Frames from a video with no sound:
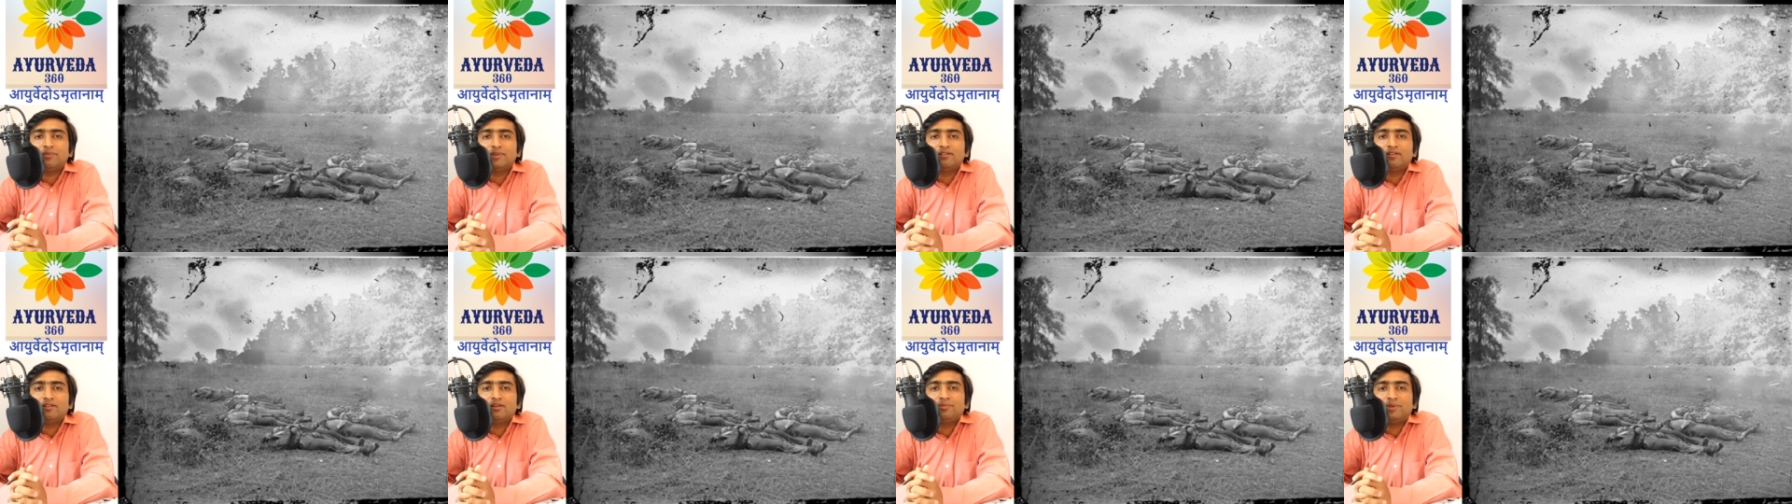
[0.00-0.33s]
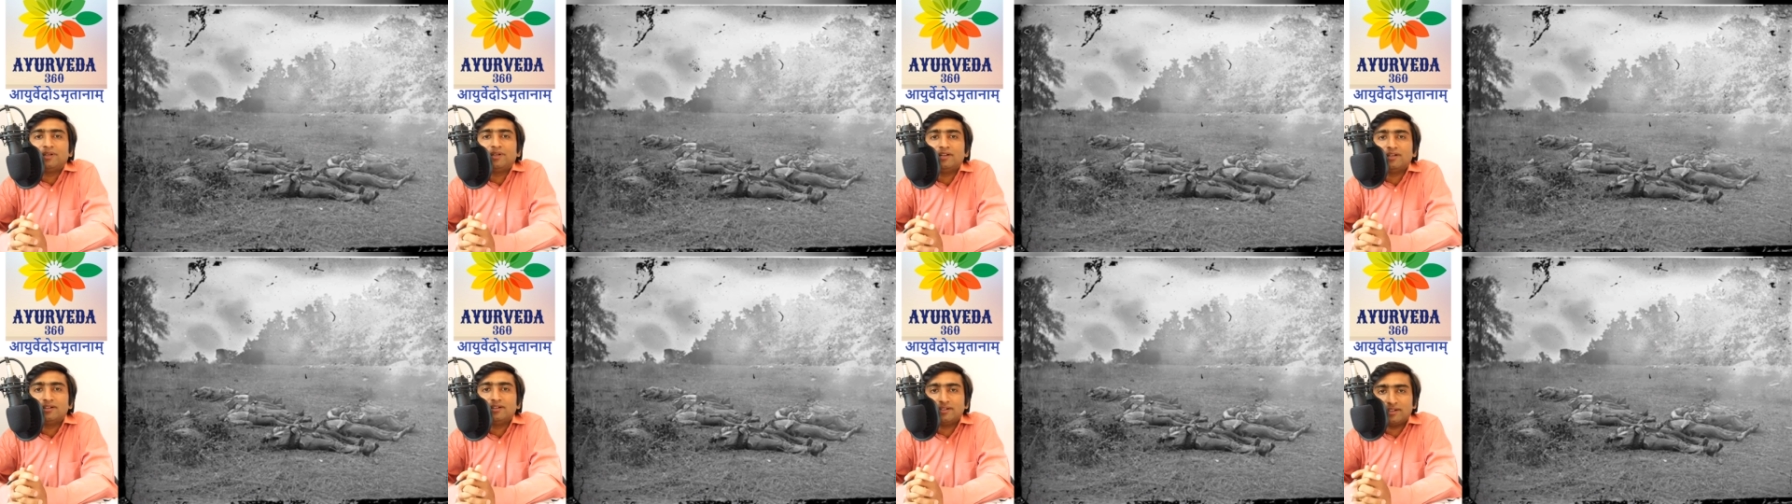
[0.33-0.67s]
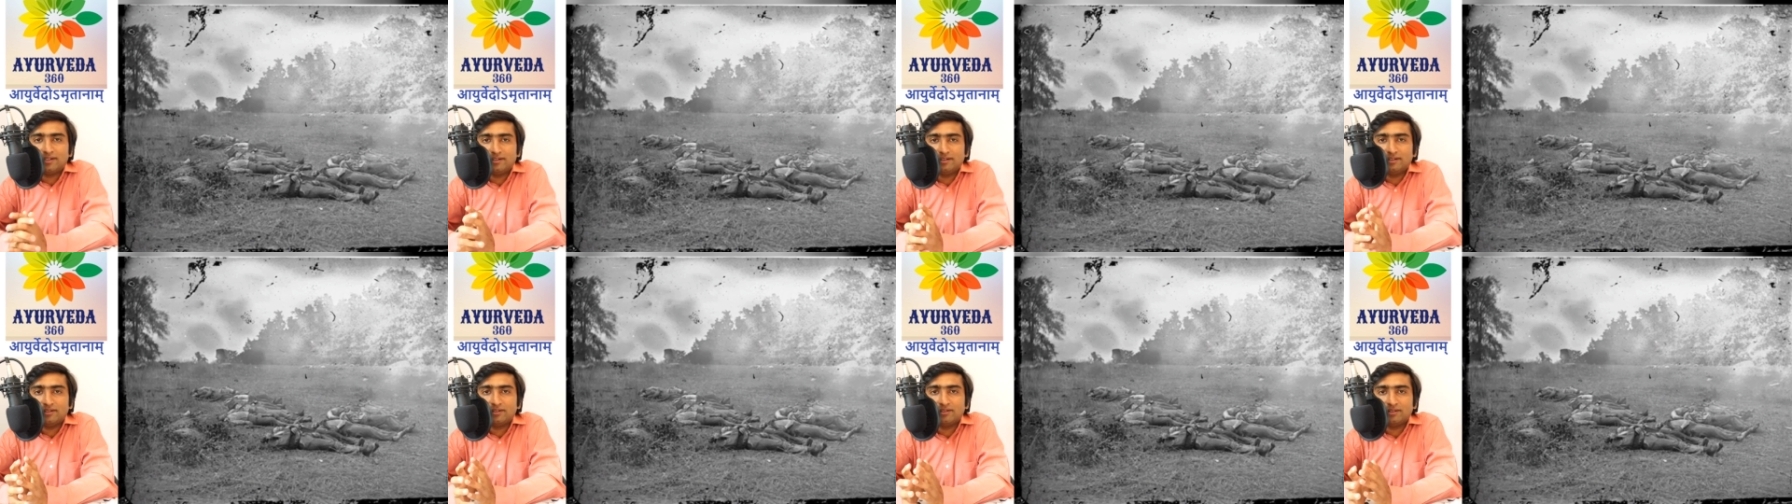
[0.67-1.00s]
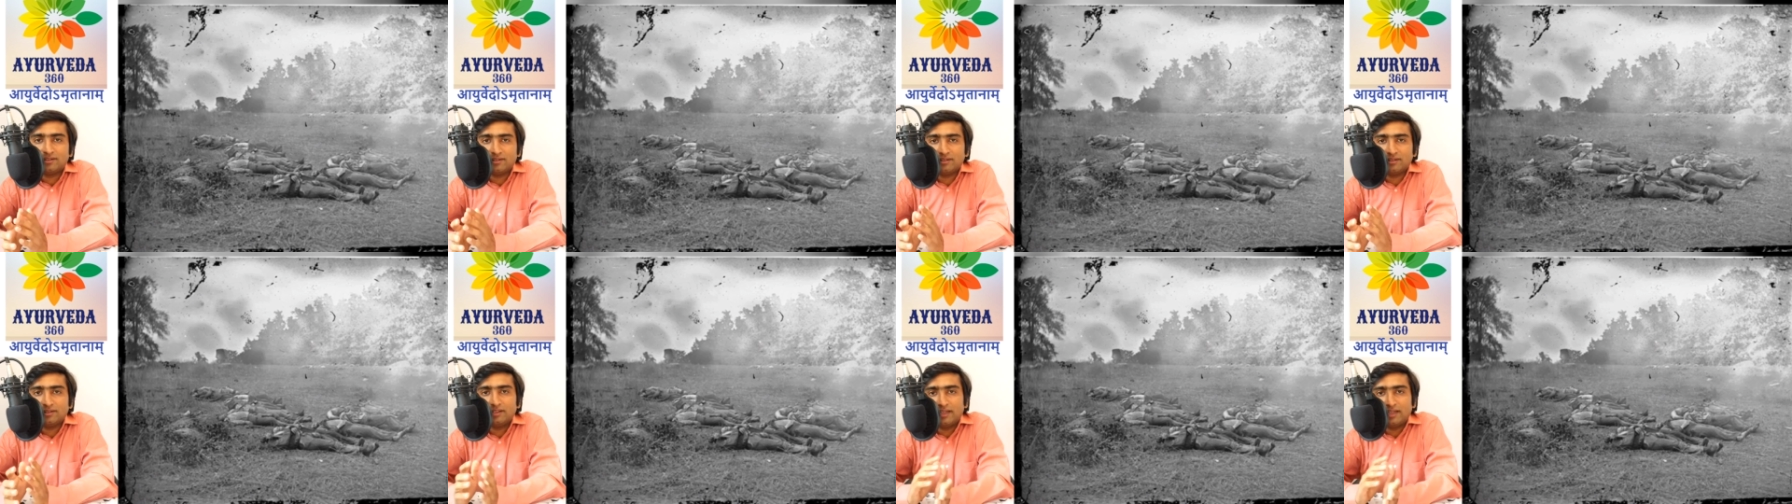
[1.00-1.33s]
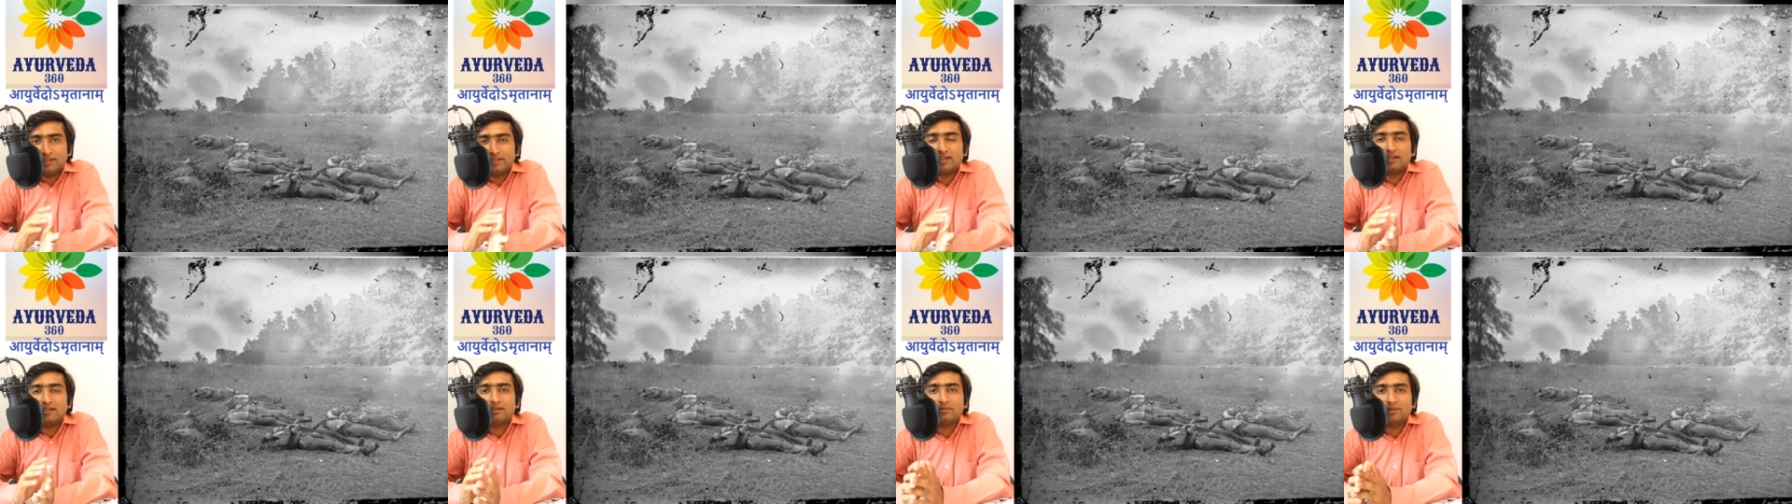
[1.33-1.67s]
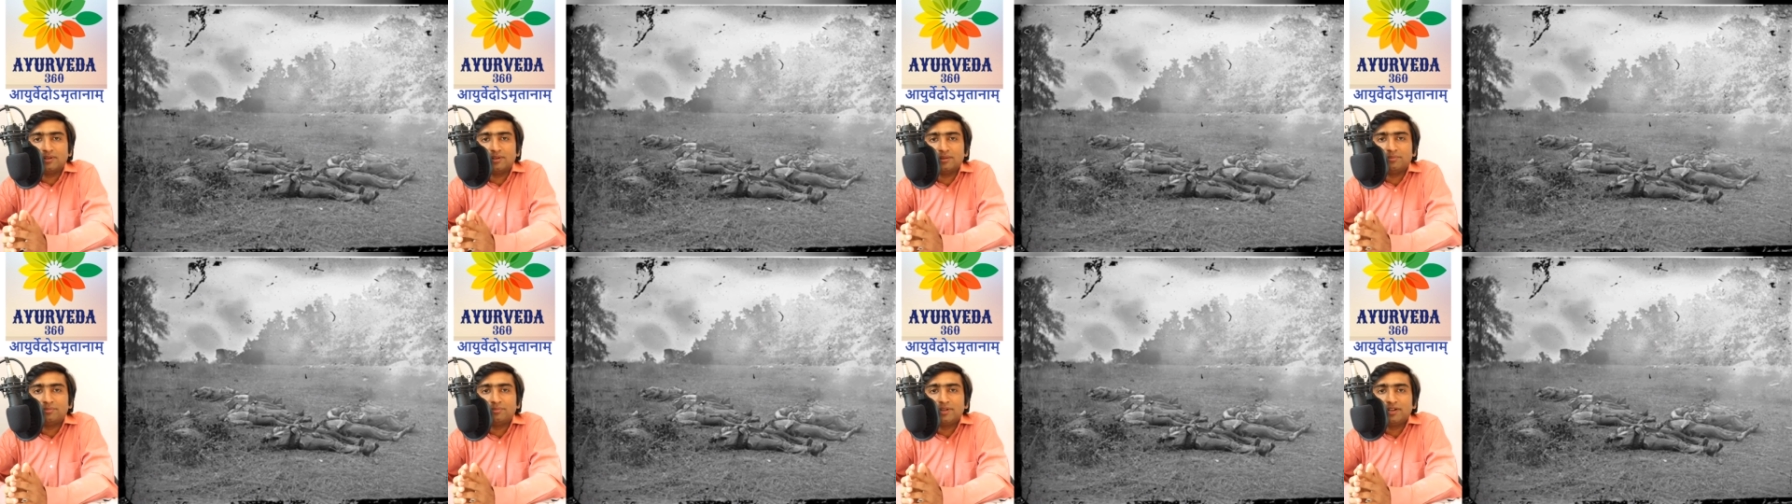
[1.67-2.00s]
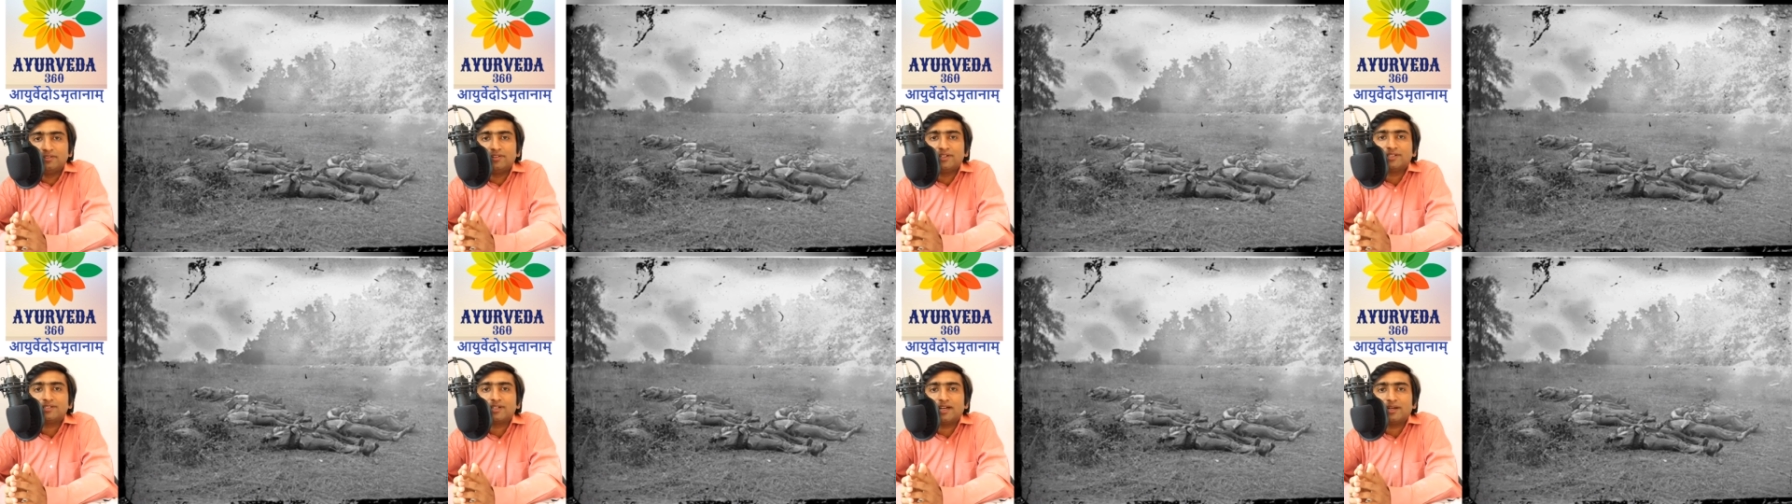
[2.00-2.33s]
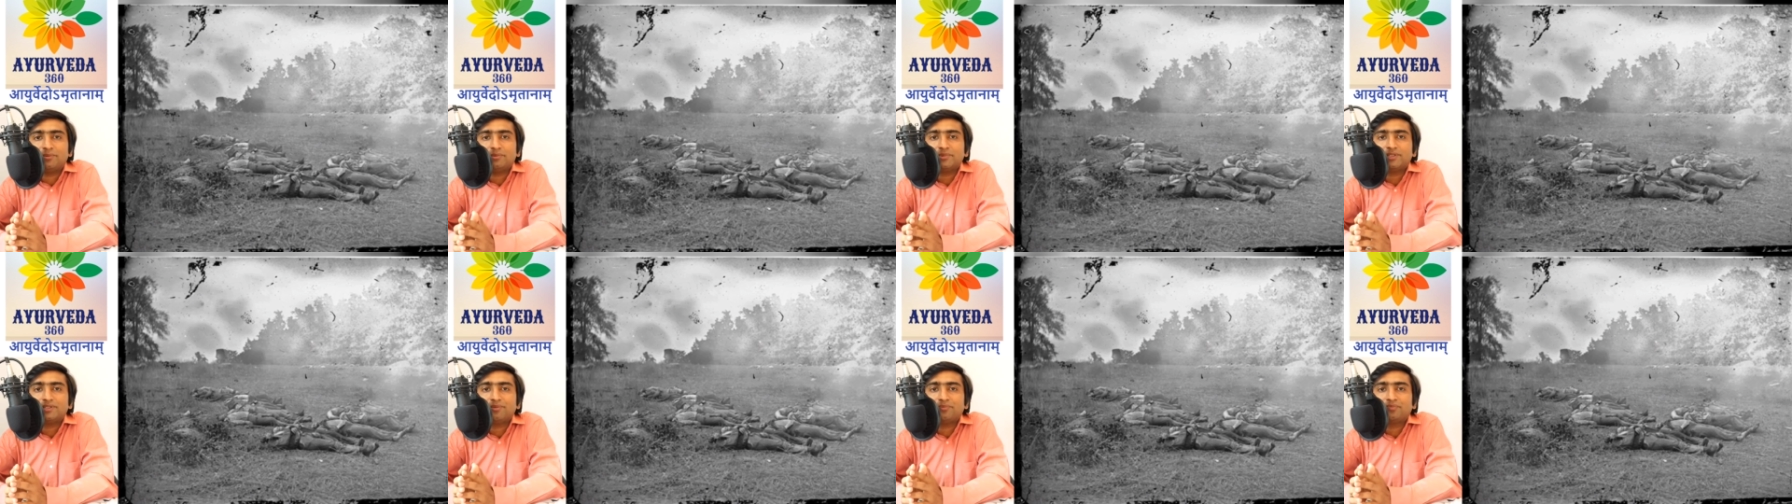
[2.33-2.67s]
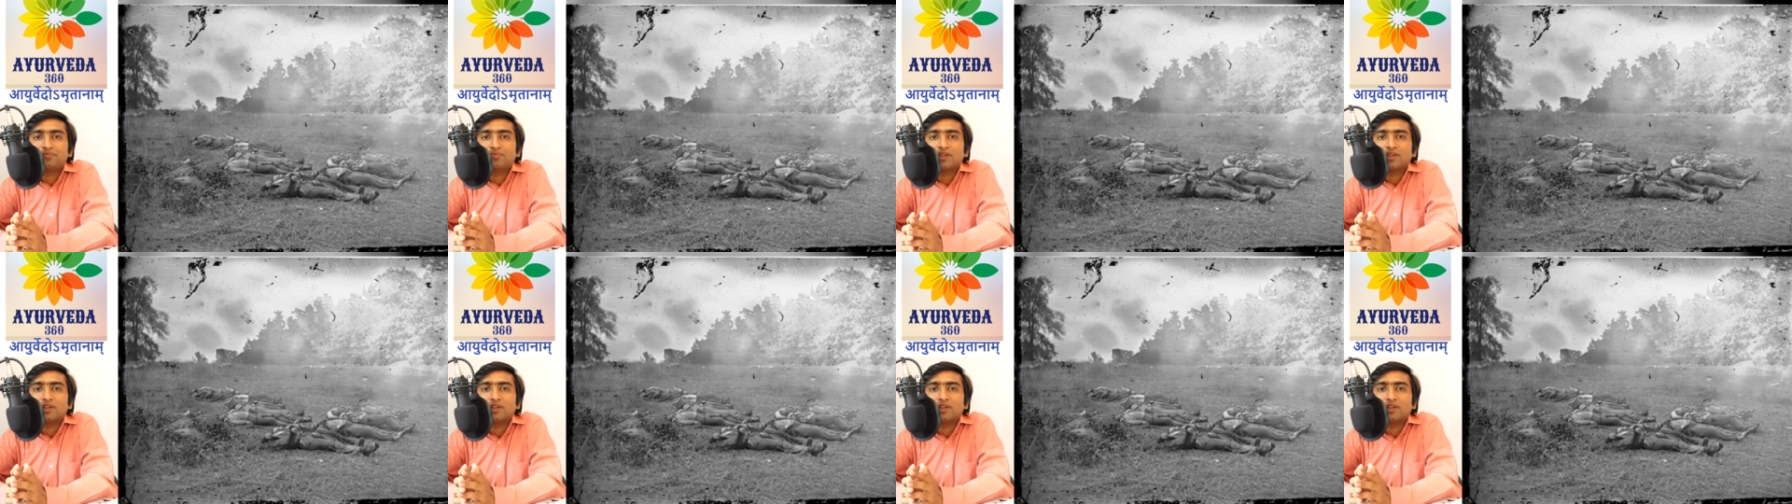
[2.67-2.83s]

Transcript: medieval period and the other uh, previous times,